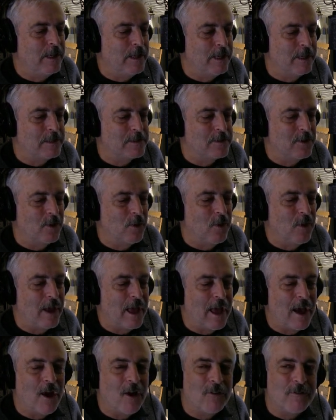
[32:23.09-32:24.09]
And so
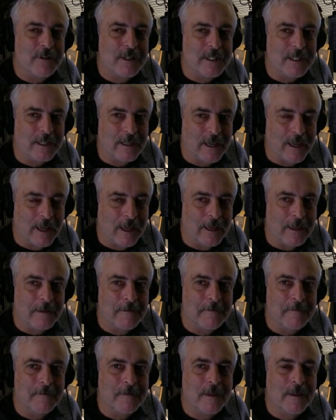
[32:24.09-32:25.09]
alpha
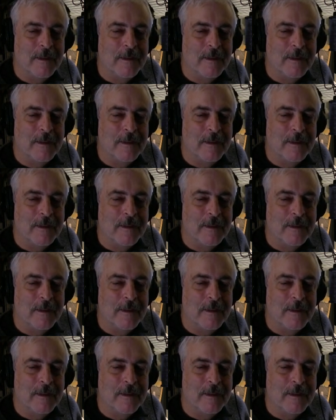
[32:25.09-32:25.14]
decay